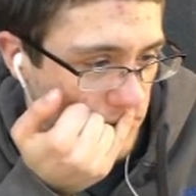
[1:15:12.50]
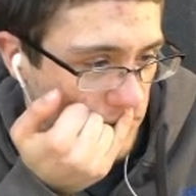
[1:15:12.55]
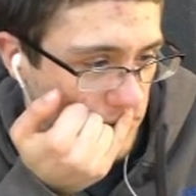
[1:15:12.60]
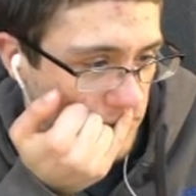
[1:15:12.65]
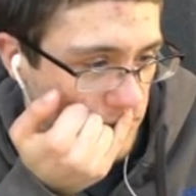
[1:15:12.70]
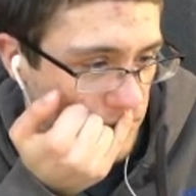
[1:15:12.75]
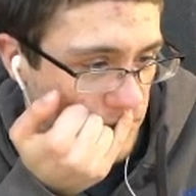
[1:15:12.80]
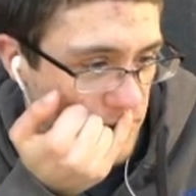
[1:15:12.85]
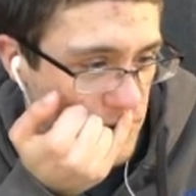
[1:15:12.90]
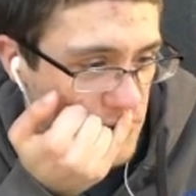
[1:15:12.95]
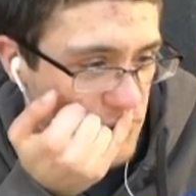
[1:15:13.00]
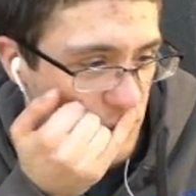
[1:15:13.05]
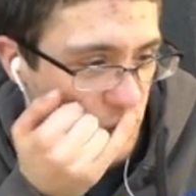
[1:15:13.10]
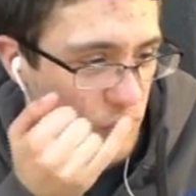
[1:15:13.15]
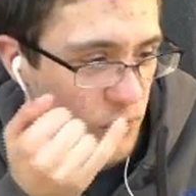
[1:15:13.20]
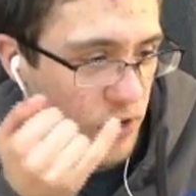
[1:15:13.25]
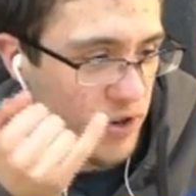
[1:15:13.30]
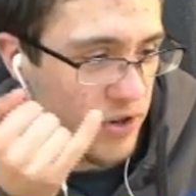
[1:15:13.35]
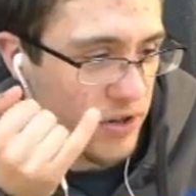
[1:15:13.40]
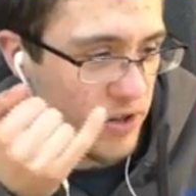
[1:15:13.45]
This is
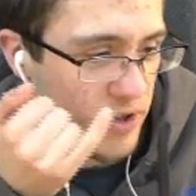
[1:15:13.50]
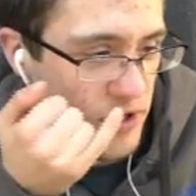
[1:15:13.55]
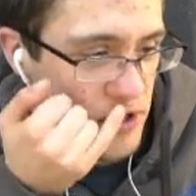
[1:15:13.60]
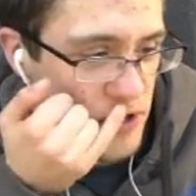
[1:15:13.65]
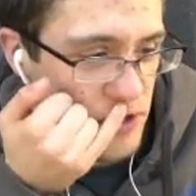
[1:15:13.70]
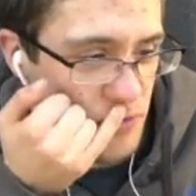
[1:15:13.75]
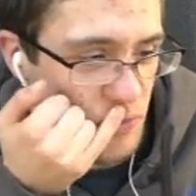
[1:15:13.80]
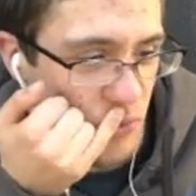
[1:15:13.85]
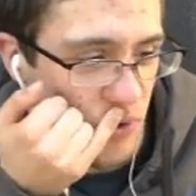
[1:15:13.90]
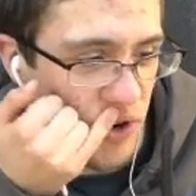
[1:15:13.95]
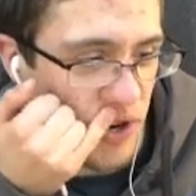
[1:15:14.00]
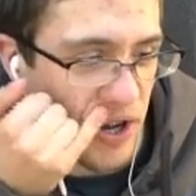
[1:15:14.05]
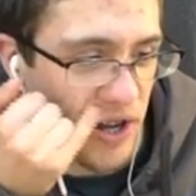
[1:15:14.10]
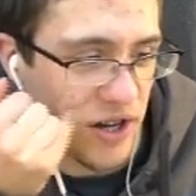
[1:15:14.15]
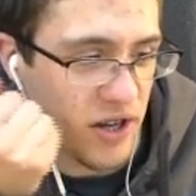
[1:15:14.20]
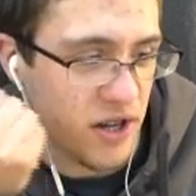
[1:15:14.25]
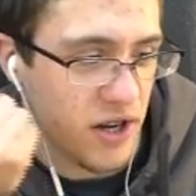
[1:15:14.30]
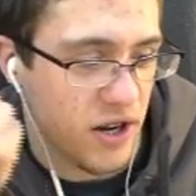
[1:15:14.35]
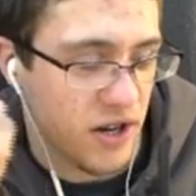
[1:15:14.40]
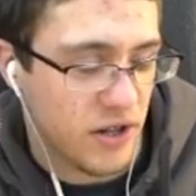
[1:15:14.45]
one
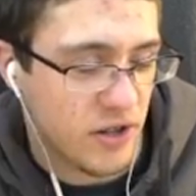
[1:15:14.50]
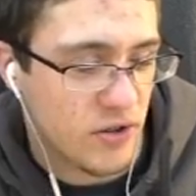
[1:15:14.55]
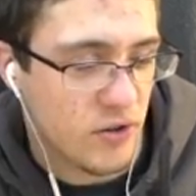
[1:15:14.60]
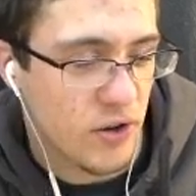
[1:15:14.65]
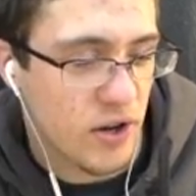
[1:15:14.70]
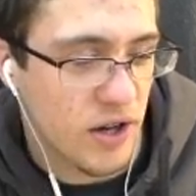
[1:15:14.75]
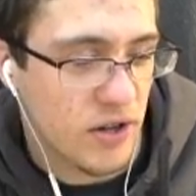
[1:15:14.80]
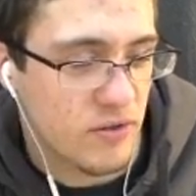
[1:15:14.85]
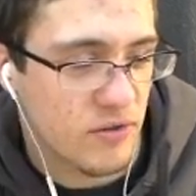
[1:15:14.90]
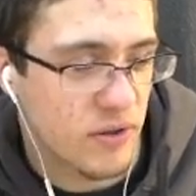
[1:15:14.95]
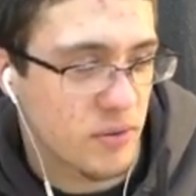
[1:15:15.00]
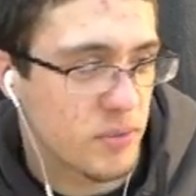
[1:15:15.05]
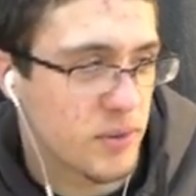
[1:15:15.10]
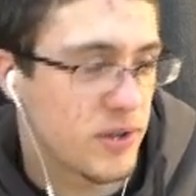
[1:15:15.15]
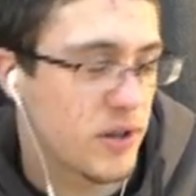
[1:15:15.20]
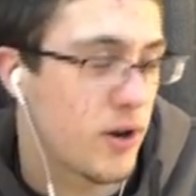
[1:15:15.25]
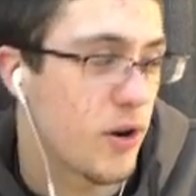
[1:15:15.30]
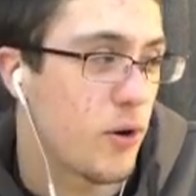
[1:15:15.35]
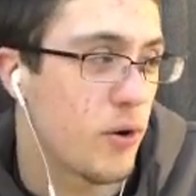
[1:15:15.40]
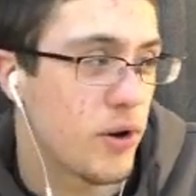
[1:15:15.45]
iconic line from it.
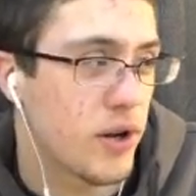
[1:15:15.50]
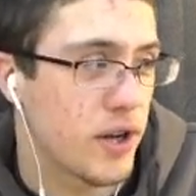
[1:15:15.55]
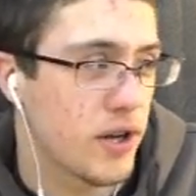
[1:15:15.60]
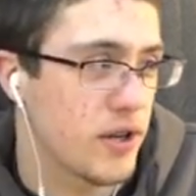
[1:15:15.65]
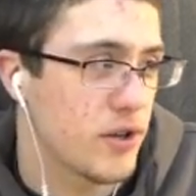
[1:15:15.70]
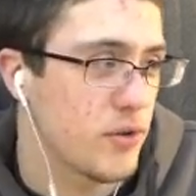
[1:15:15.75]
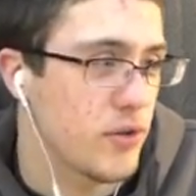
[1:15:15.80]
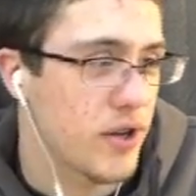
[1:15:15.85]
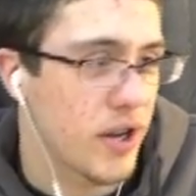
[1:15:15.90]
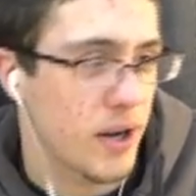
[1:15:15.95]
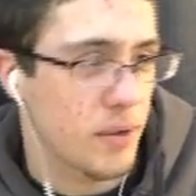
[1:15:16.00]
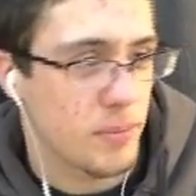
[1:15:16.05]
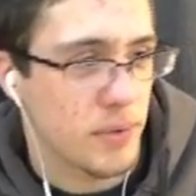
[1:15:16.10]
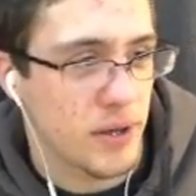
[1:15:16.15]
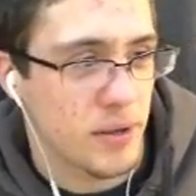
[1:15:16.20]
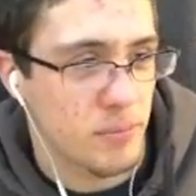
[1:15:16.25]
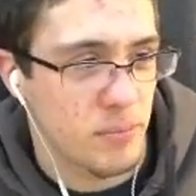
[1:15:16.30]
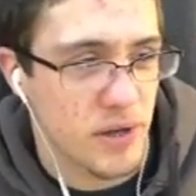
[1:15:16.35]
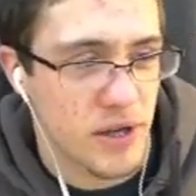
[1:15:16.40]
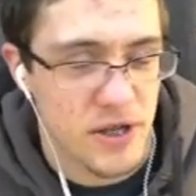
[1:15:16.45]
Oh yeah, you copied
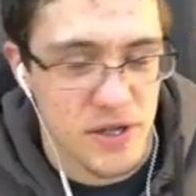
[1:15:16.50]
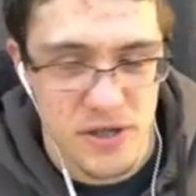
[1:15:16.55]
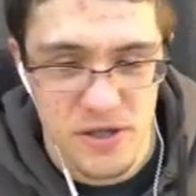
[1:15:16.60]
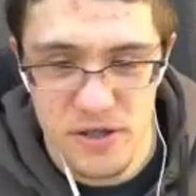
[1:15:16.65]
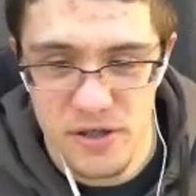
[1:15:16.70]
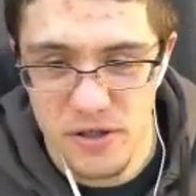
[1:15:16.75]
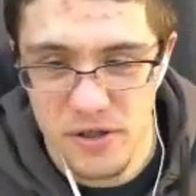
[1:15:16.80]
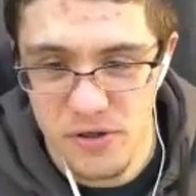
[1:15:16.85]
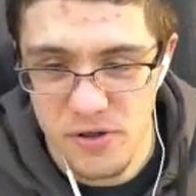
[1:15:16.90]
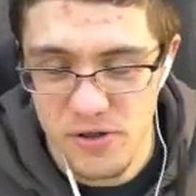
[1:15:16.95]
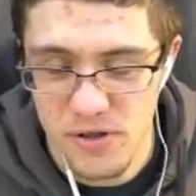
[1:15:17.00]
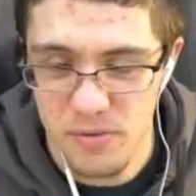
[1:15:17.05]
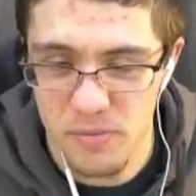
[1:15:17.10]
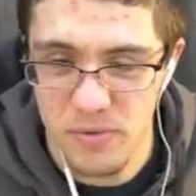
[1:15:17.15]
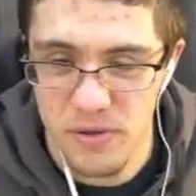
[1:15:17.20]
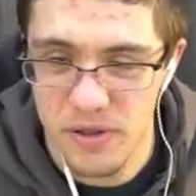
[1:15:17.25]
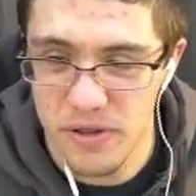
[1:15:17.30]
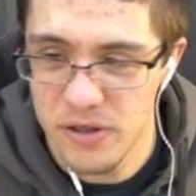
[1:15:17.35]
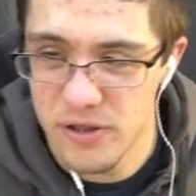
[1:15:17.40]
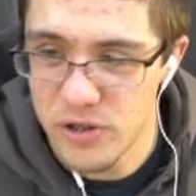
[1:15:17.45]
and pasted it or
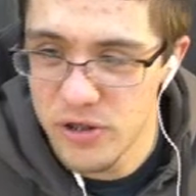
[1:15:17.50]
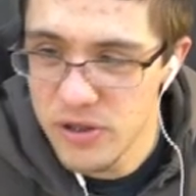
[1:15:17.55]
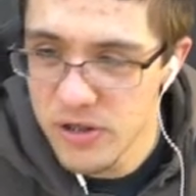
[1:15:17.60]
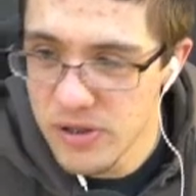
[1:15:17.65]
something, didn't you?